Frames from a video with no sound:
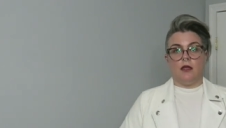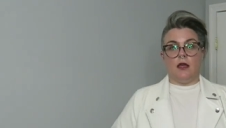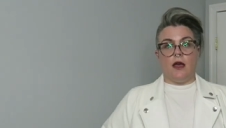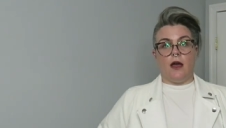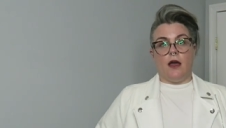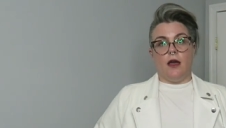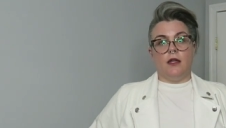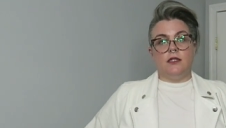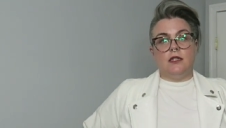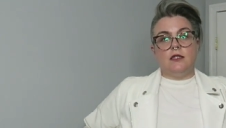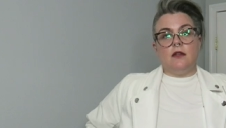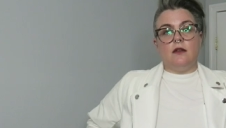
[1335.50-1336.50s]
Yeah,
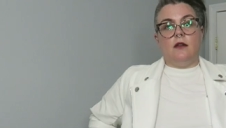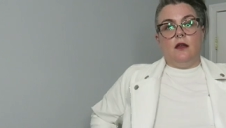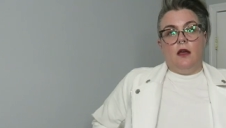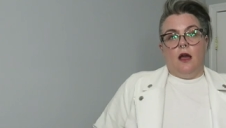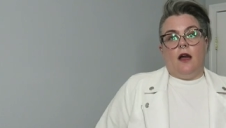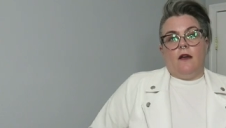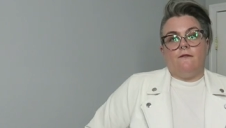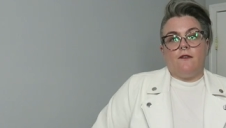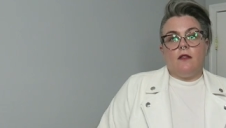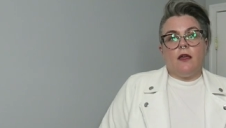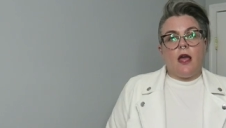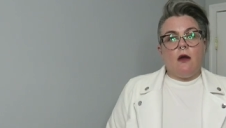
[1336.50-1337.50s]
it doesn't I
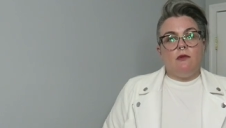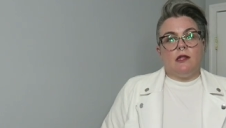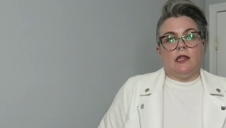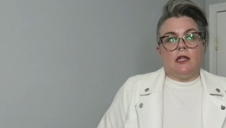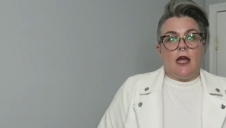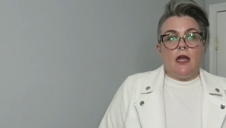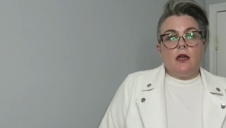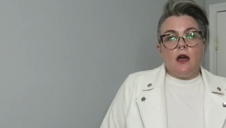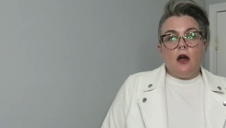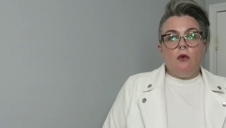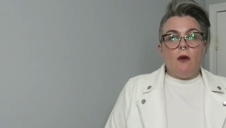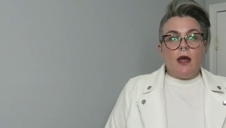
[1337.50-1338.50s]
feel like I would like
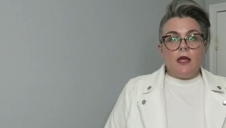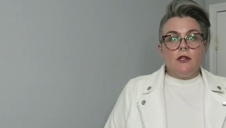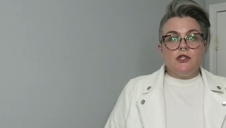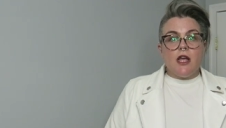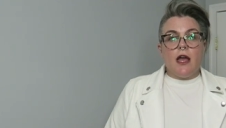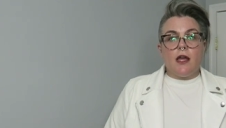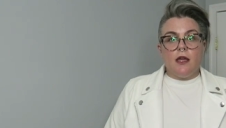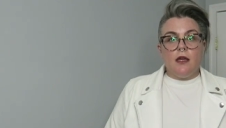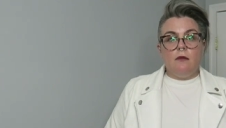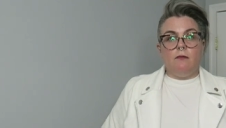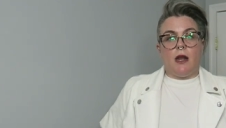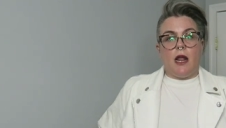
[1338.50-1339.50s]
a white
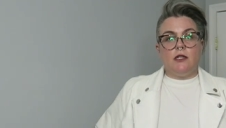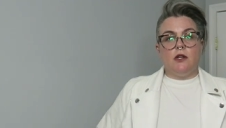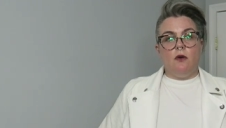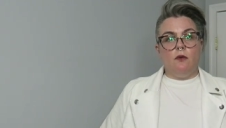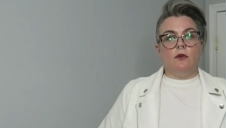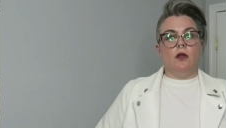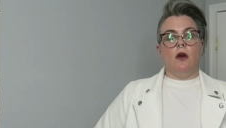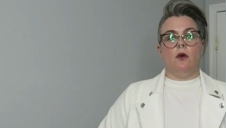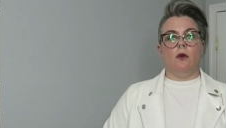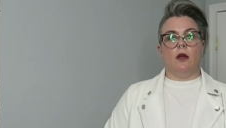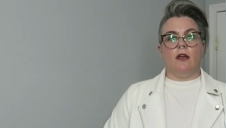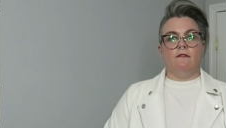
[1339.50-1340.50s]
jacket, but I don't
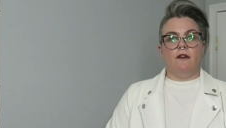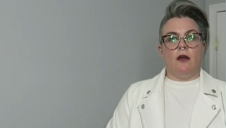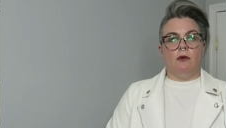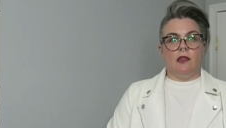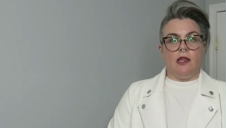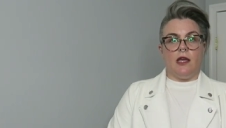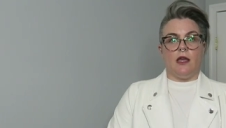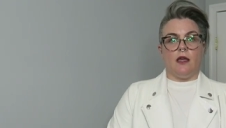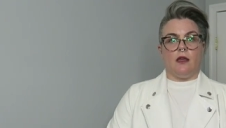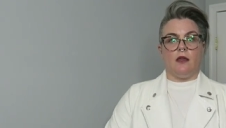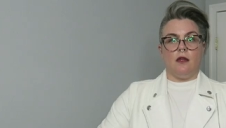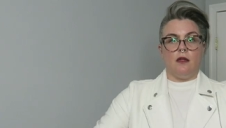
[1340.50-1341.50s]
know if I would
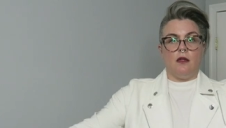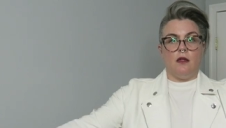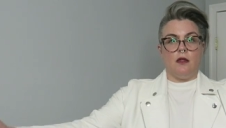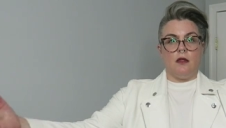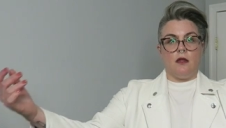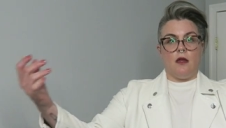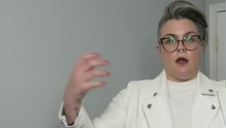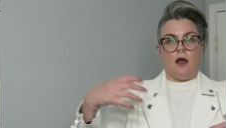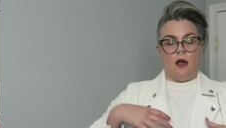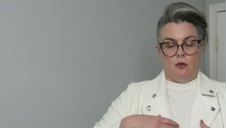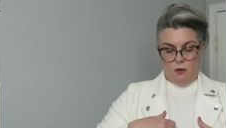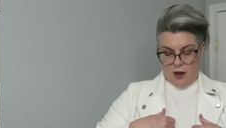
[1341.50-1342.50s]
like
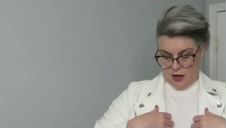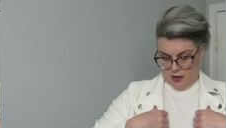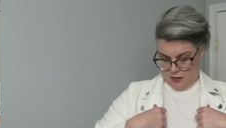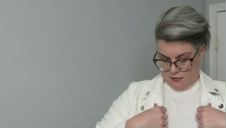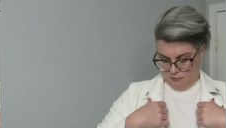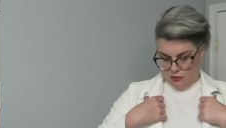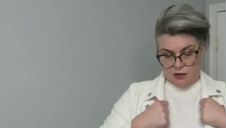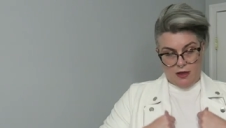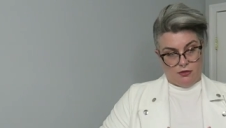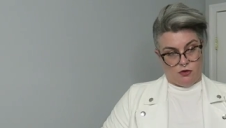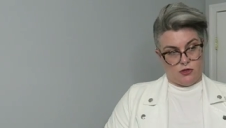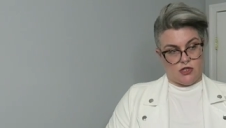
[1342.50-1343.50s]
a white
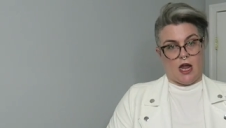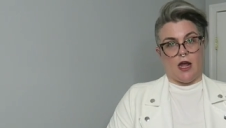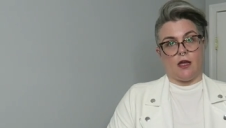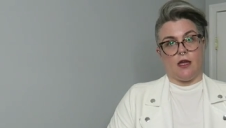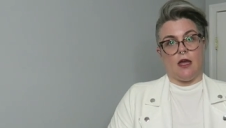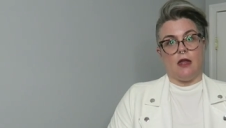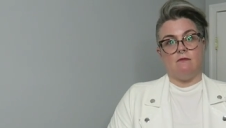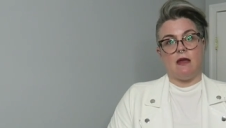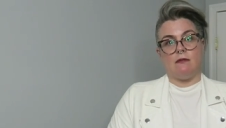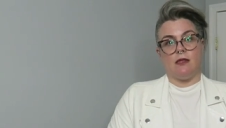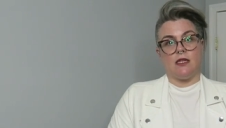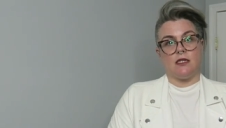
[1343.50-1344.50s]
leather jacket. And
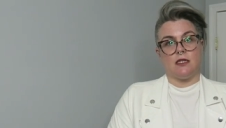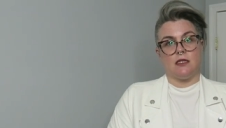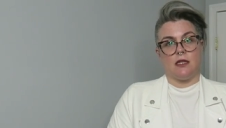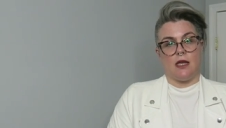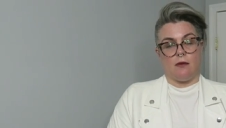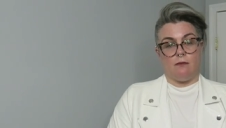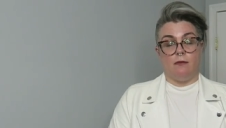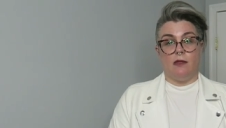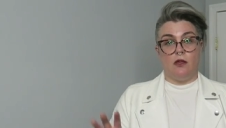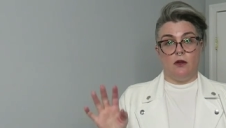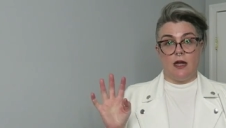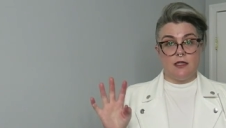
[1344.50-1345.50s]
maybe this is like,
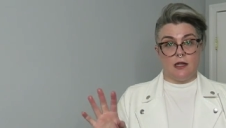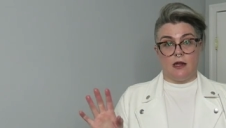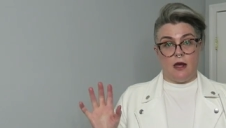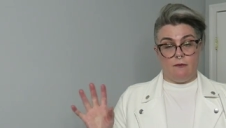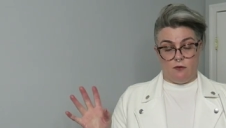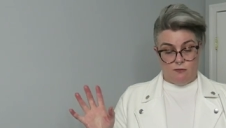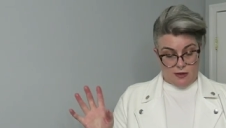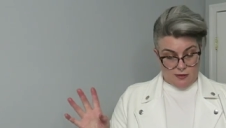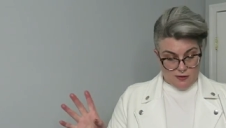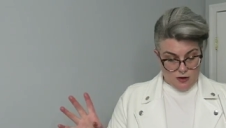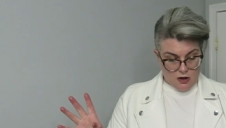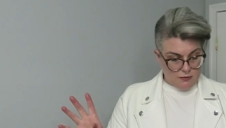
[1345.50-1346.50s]
you guys can come for me
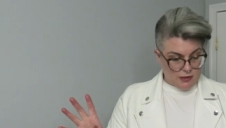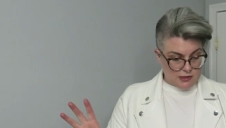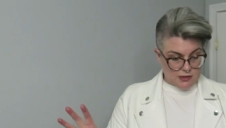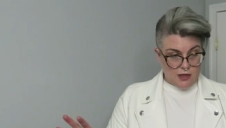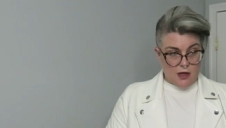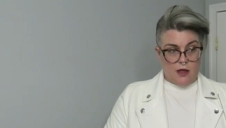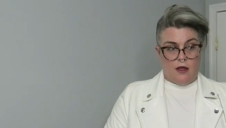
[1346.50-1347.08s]
in the comments